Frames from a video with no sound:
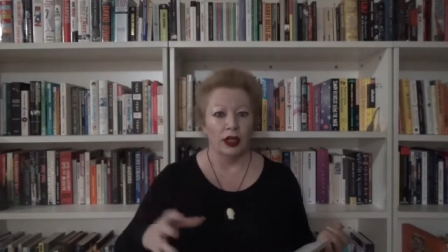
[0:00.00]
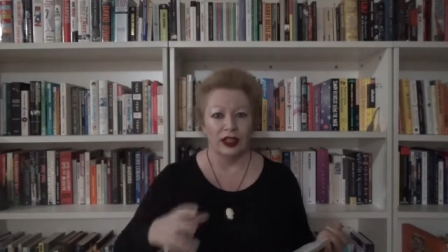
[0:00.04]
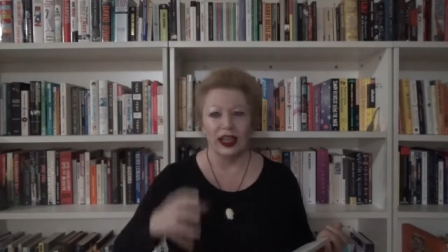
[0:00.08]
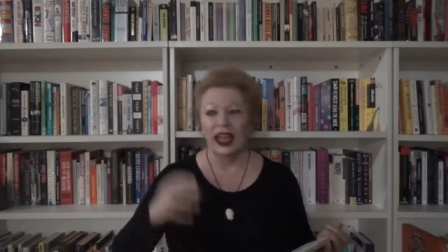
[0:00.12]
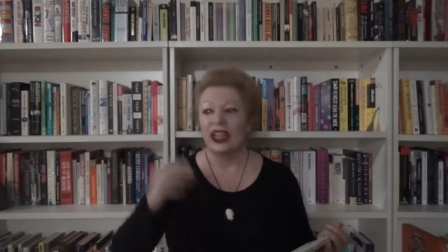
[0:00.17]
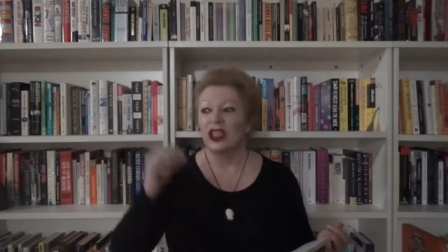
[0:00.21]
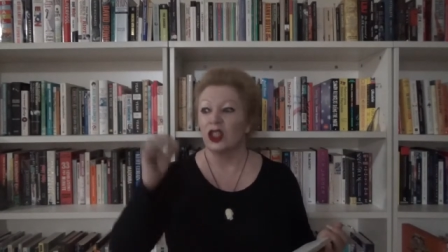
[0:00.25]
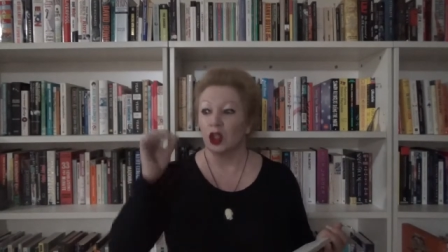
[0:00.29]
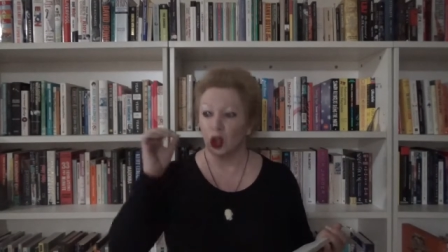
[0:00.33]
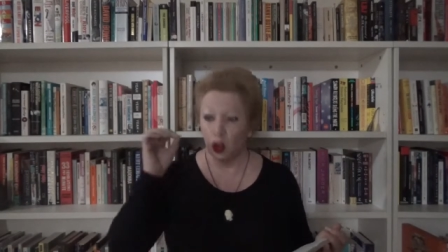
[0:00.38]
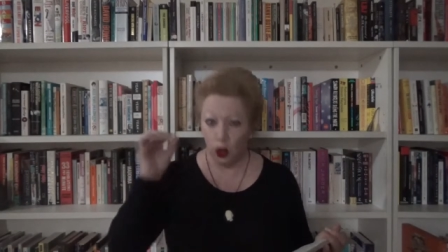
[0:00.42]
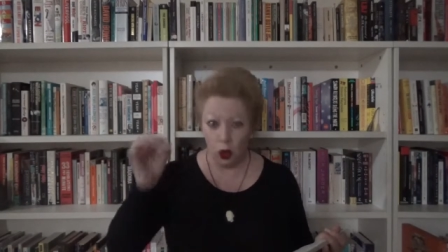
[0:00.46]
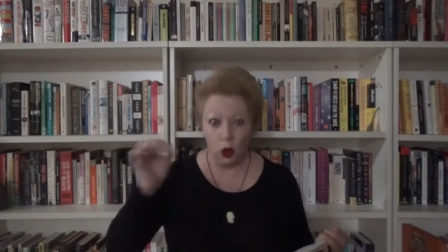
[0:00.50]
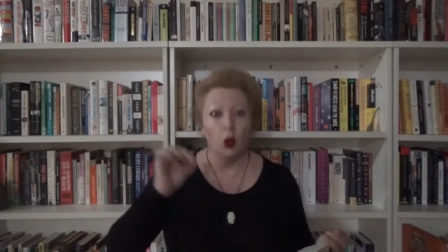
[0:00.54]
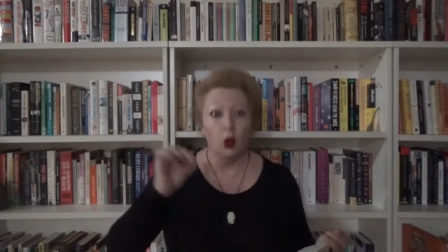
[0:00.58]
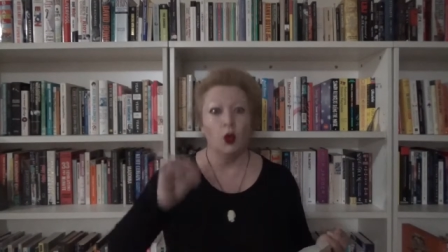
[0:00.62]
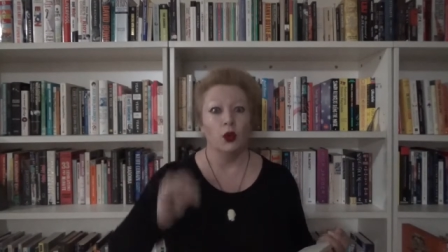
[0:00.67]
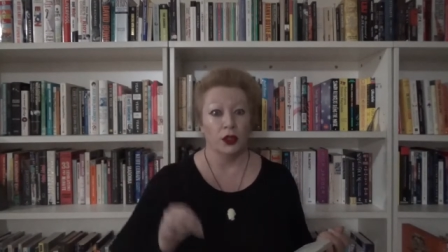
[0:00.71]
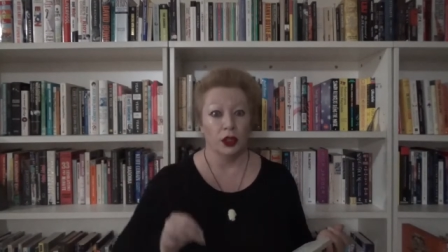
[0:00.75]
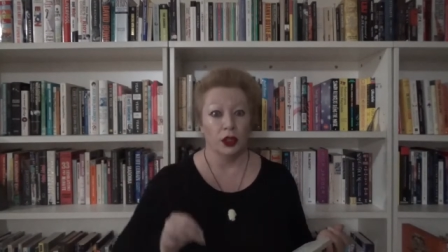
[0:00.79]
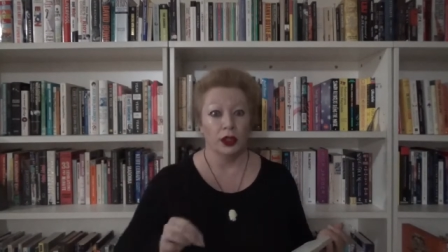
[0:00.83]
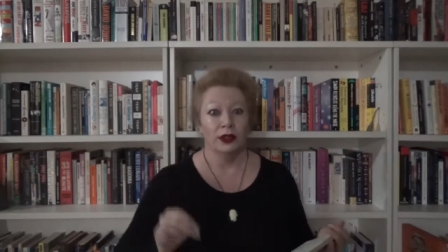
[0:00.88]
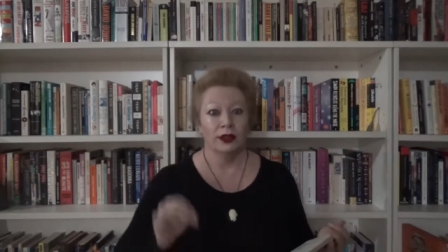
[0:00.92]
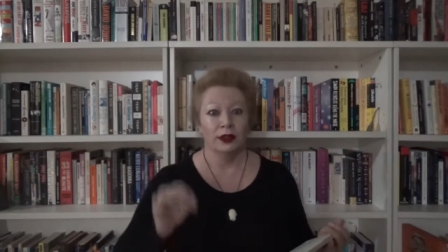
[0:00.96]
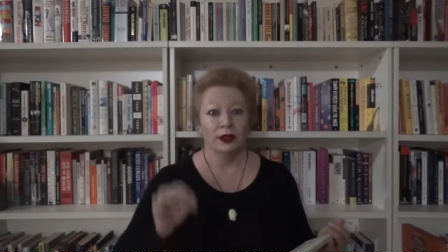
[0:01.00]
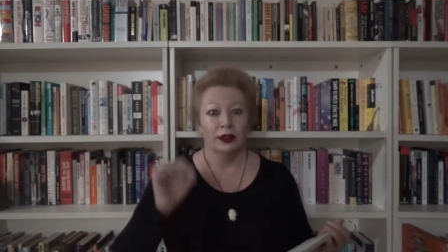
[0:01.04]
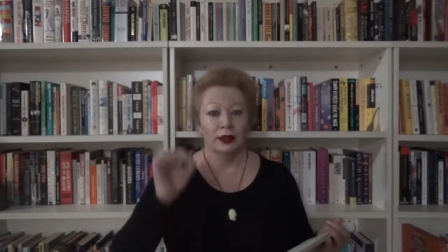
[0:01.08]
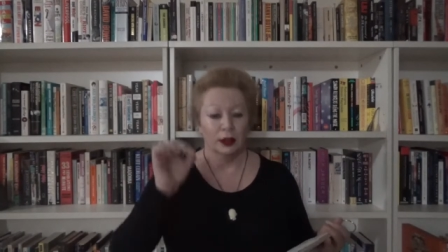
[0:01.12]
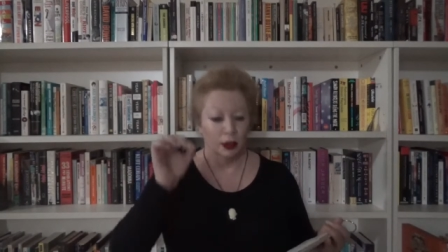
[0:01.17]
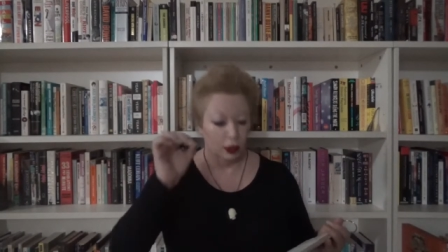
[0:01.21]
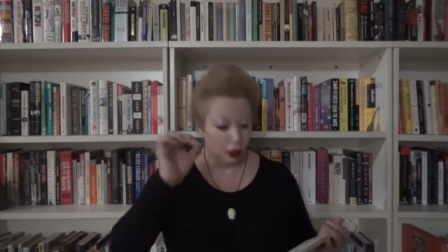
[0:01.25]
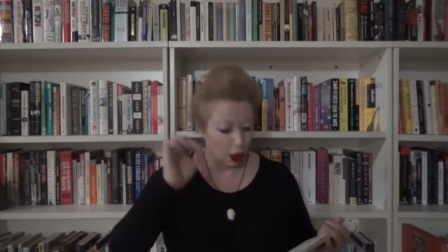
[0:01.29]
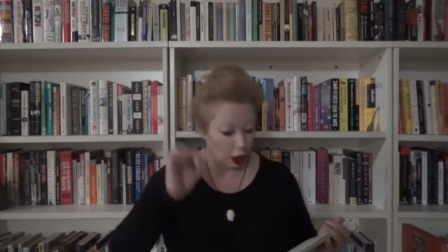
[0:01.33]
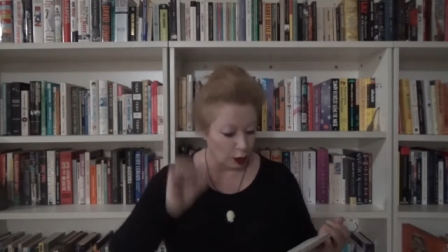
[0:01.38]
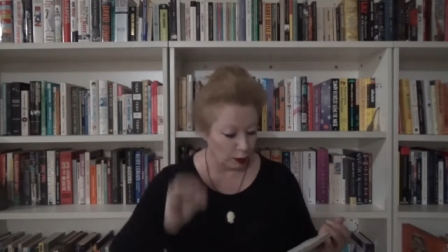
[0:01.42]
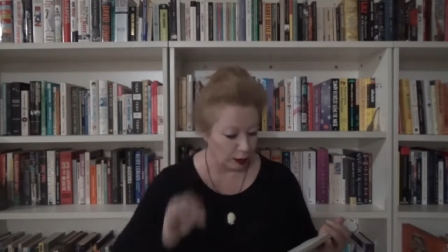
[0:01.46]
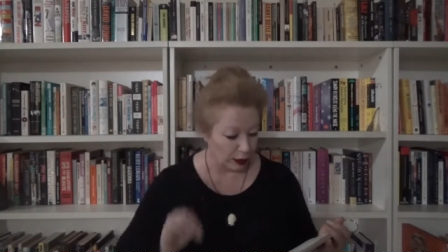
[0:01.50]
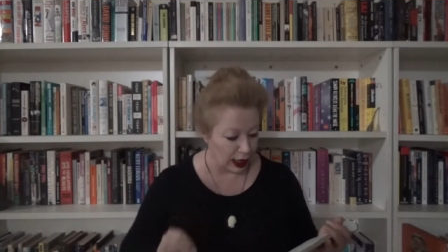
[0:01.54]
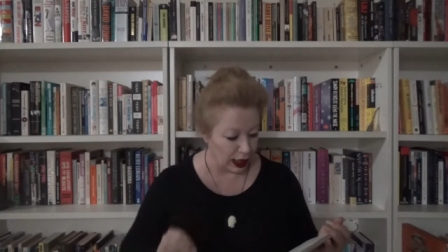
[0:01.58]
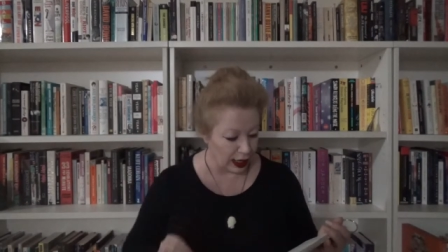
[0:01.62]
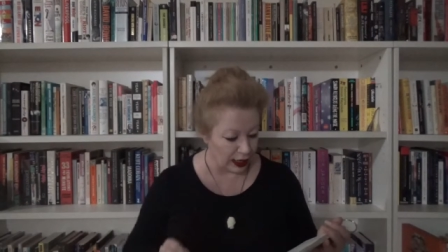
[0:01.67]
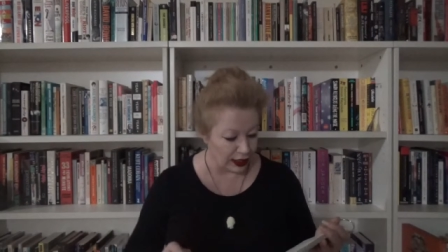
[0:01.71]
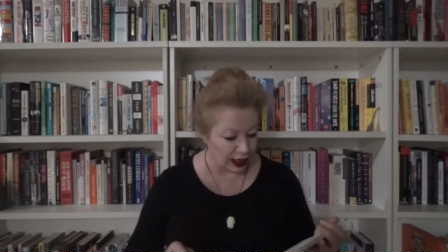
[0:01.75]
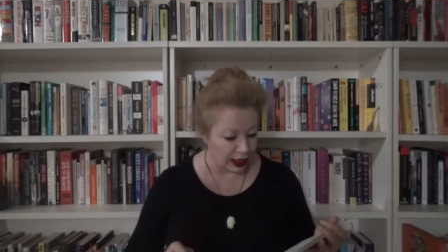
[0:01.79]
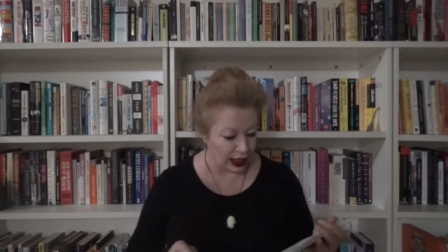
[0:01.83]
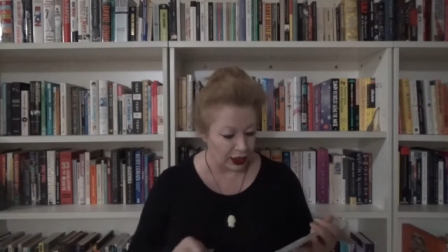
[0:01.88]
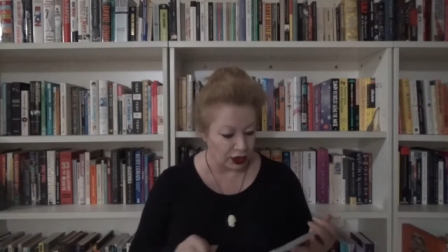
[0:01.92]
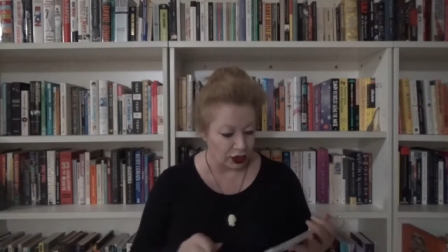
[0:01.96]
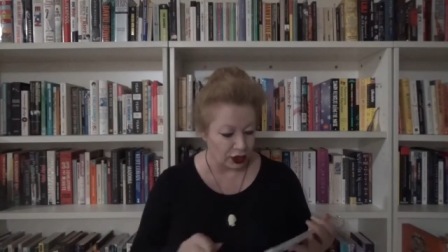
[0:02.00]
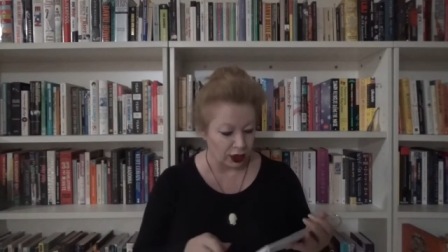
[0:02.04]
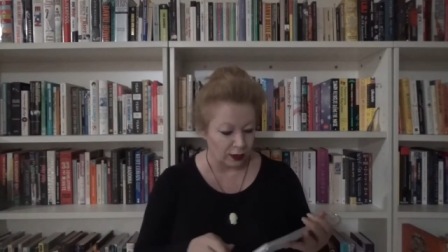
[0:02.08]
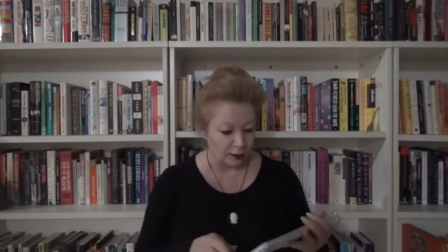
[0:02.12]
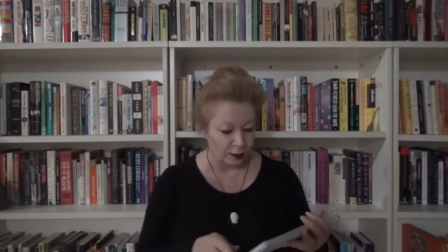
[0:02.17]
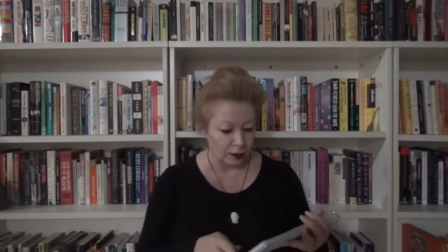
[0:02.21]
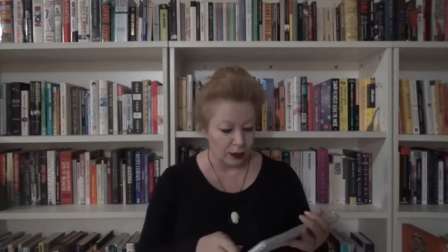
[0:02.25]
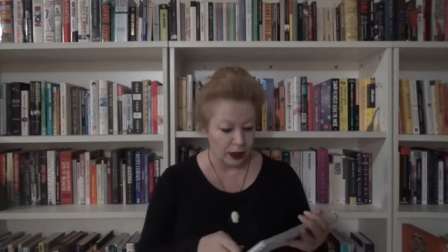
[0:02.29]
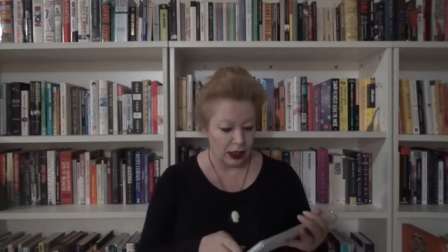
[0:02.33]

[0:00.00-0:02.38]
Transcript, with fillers: That's good globalization.